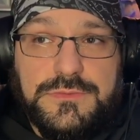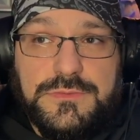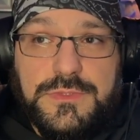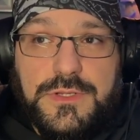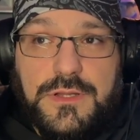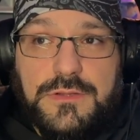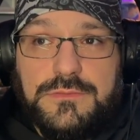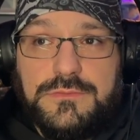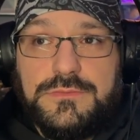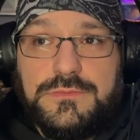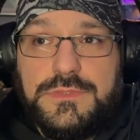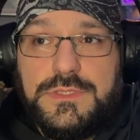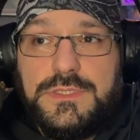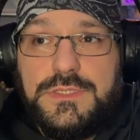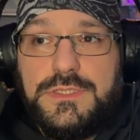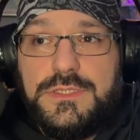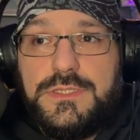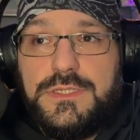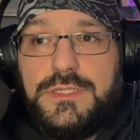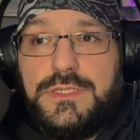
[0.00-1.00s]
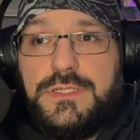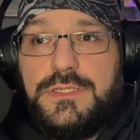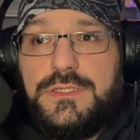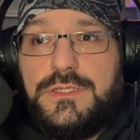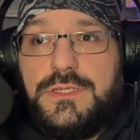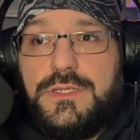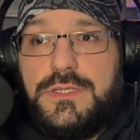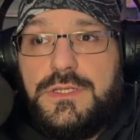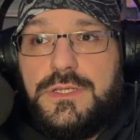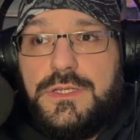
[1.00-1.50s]
You know,
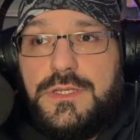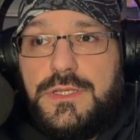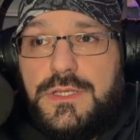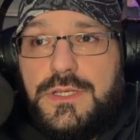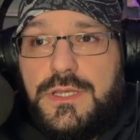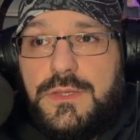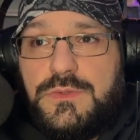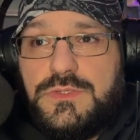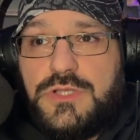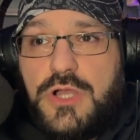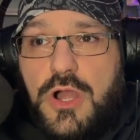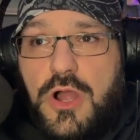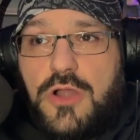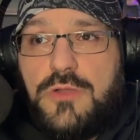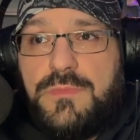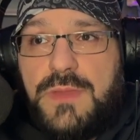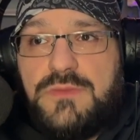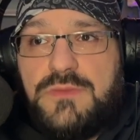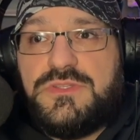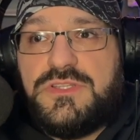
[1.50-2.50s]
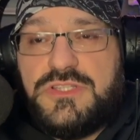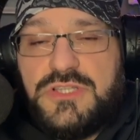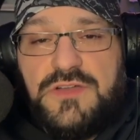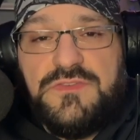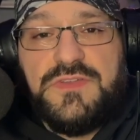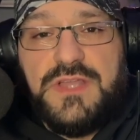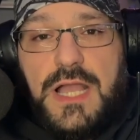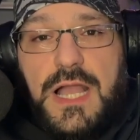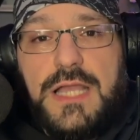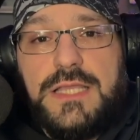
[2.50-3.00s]
he was a hard man. He was a
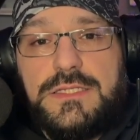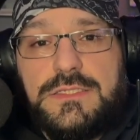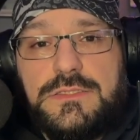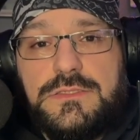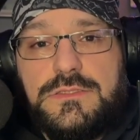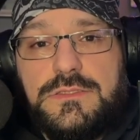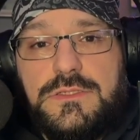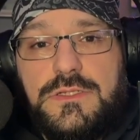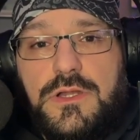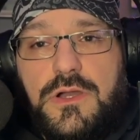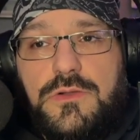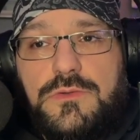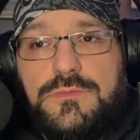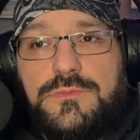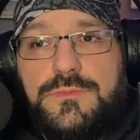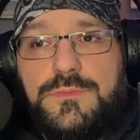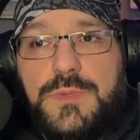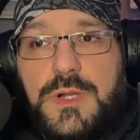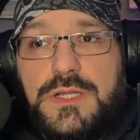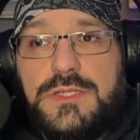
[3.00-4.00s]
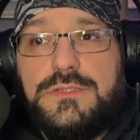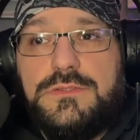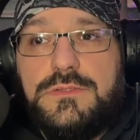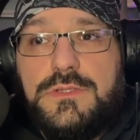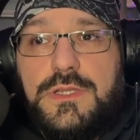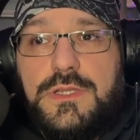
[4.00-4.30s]
tough guy, you know, but